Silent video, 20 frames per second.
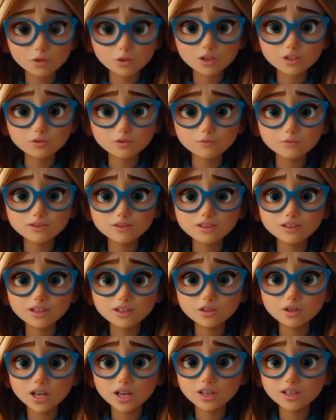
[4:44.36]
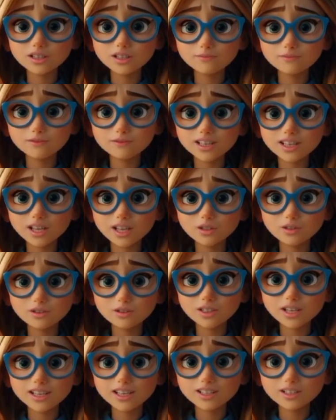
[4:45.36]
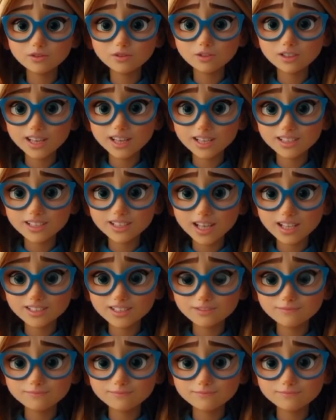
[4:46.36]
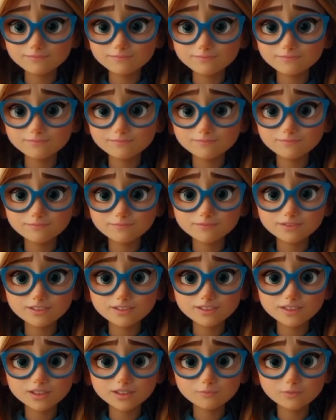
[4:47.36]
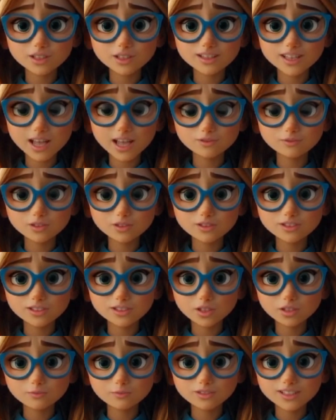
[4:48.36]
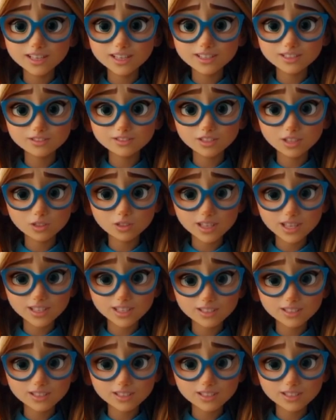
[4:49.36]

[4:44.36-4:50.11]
said, "Hello, how can I help you? I want to meet the hotel manager, please." "Okay, Sarkby, wait here, or